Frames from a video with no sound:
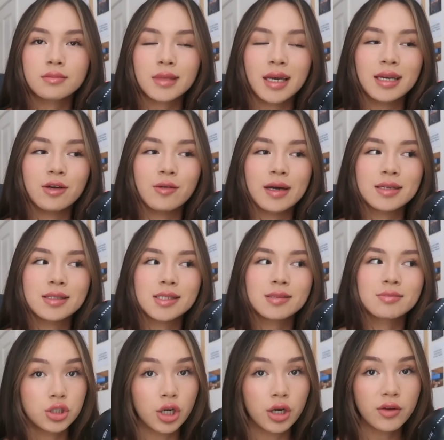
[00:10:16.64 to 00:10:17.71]
Anyways,
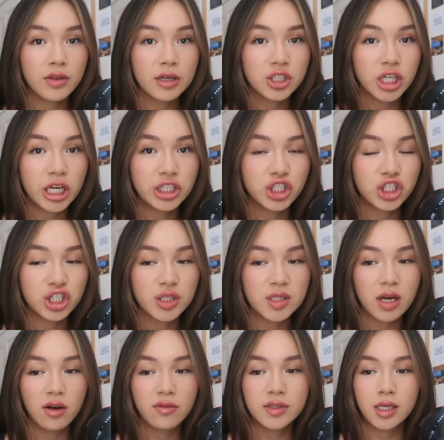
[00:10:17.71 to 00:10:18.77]
don't think changing
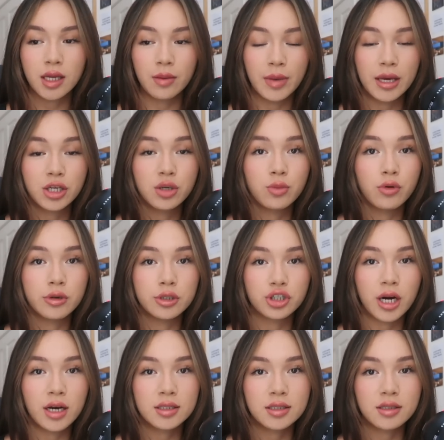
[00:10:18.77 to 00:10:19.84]
yourself is going to make you more
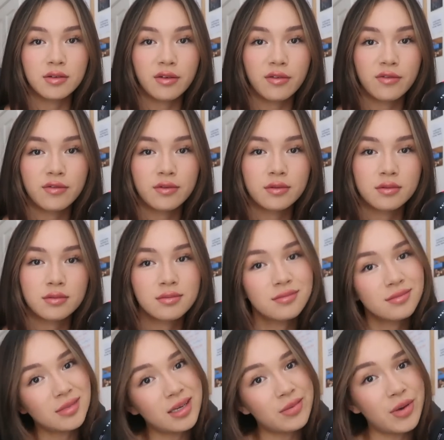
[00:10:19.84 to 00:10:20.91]
attractive.
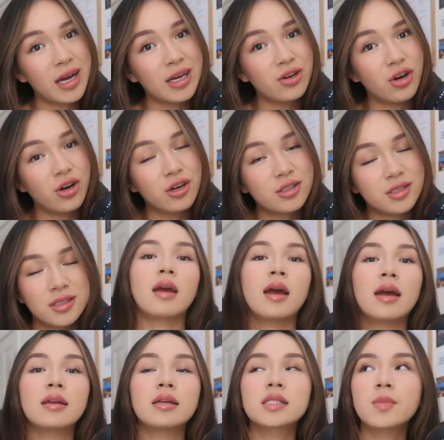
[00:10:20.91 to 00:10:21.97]
It might not.
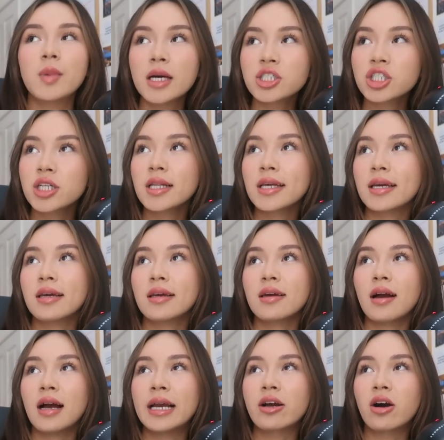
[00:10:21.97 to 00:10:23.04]
And especially,
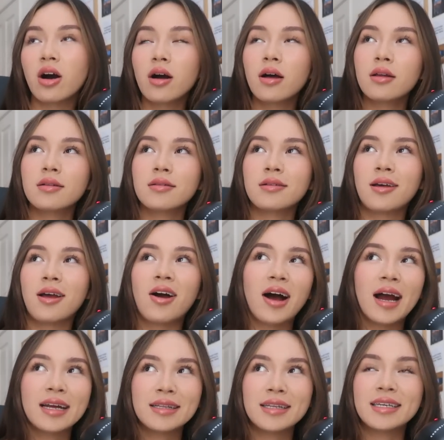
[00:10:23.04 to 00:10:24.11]
I can't
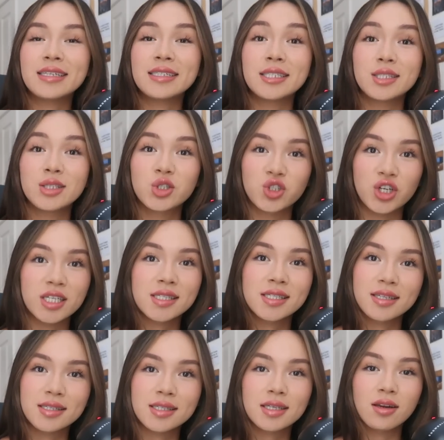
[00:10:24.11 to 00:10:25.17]
highly stress
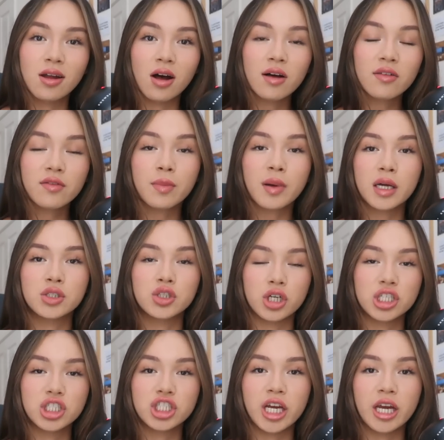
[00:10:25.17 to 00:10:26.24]
this enough, but
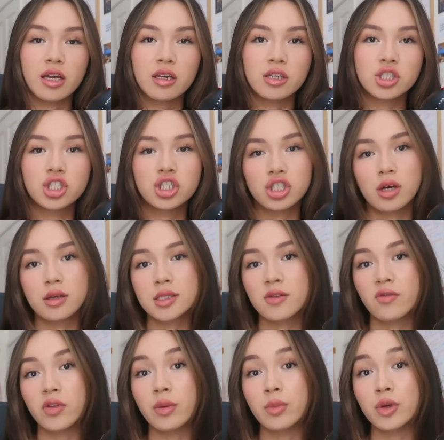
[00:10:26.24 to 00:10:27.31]
don't change just
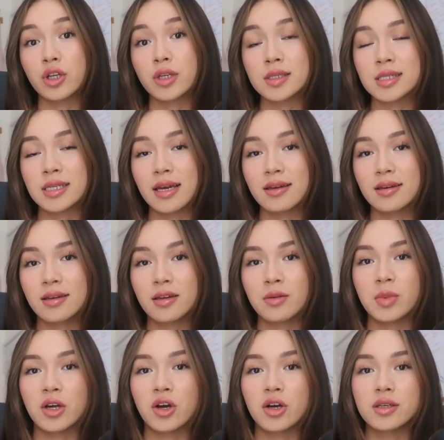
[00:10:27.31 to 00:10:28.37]
for the beauty standard
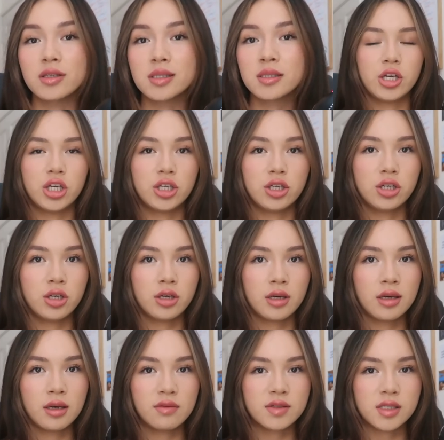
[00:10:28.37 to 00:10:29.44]
because you
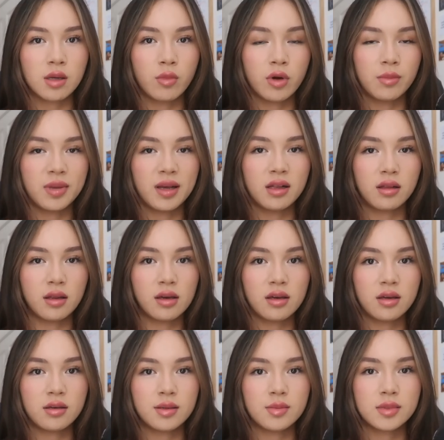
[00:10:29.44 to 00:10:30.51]
can give someone big
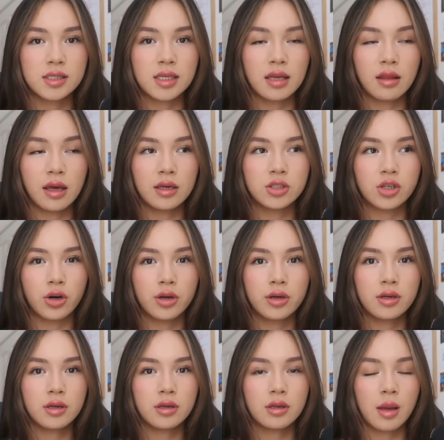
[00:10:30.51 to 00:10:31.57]
lips and they
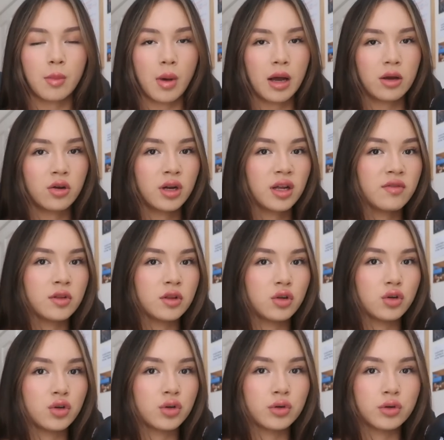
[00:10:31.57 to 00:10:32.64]
don't, they might not even
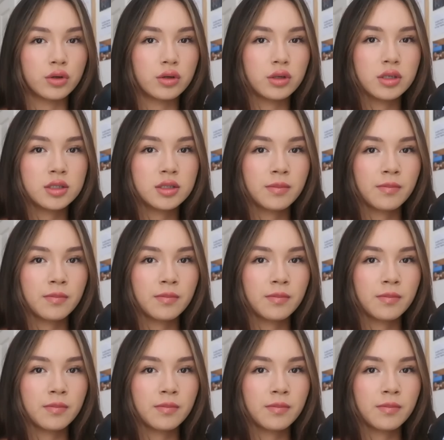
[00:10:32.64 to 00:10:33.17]
look good.